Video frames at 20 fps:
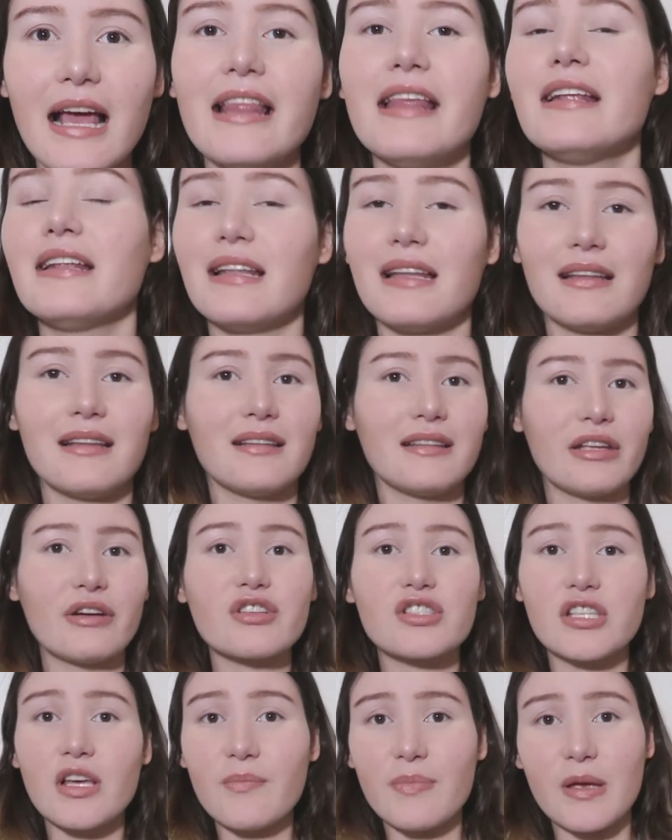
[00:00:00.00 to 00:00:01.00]
And then there
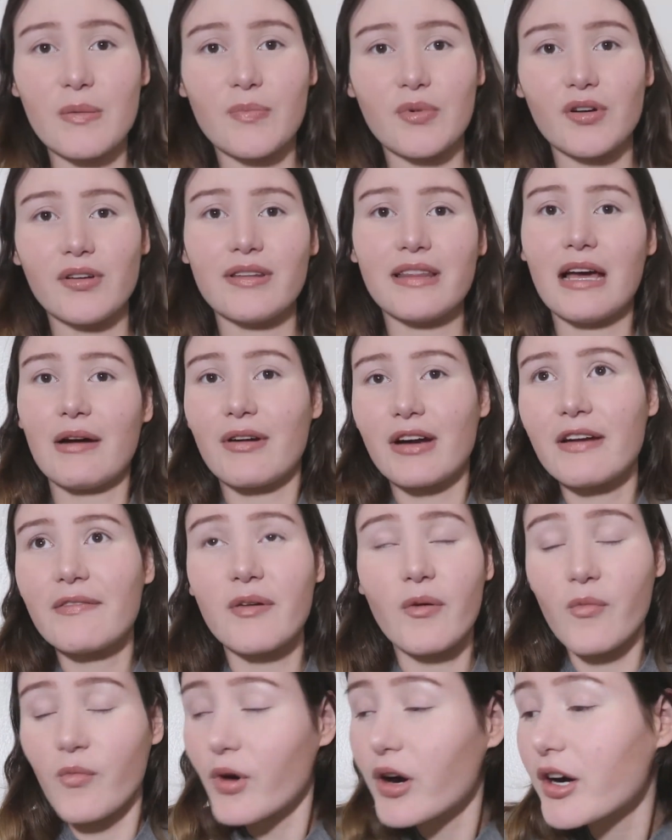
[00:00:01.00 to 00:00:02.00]
were some people that were
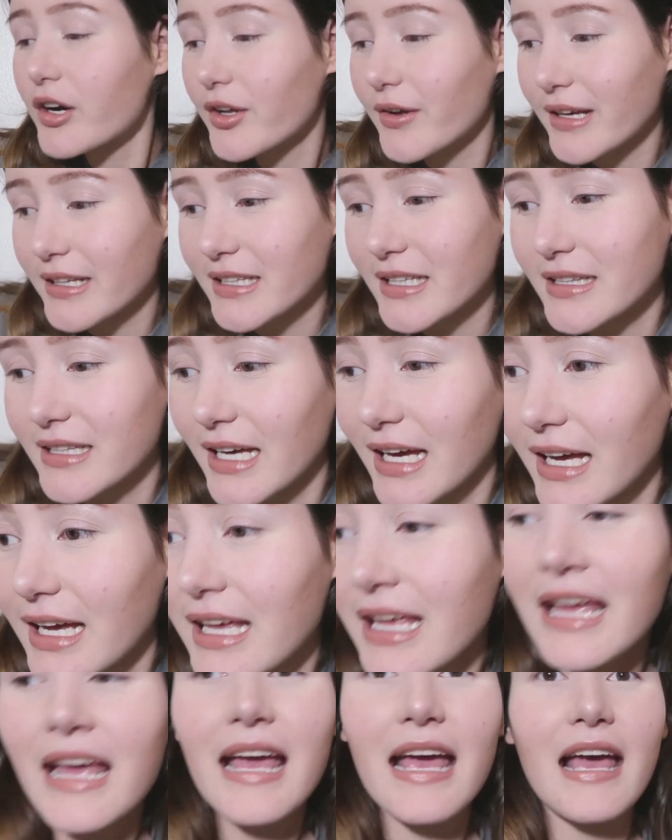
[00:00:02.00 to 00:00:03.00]
even more annoying than
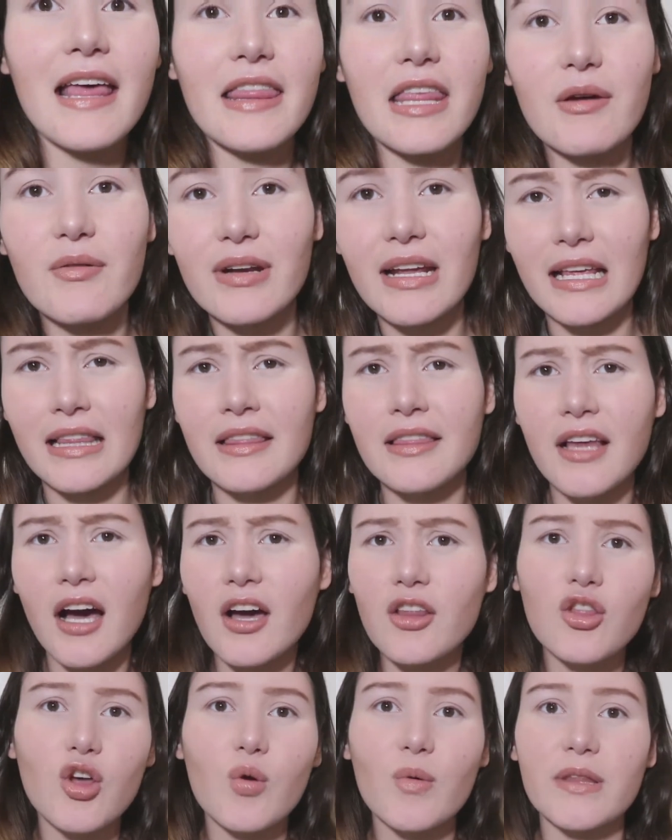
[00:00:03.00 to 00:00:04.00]
that, and they would, like,
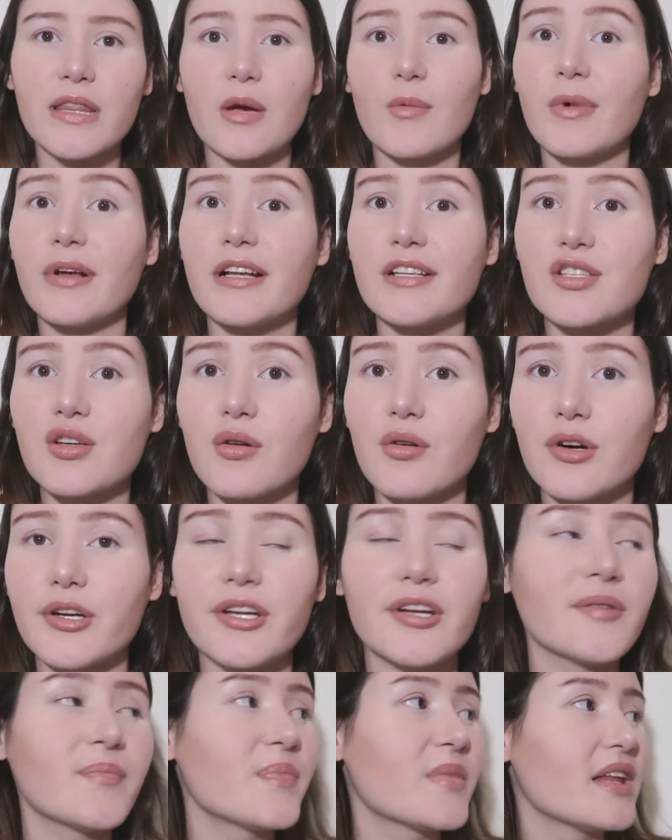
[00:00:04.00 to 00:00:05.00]
not know what they wanted to
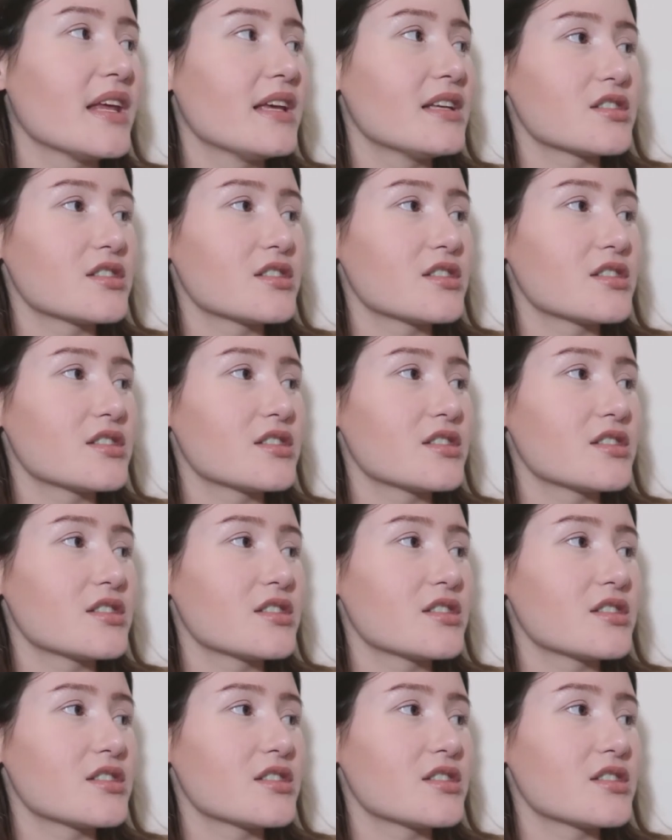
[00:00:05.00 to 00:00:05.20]
order.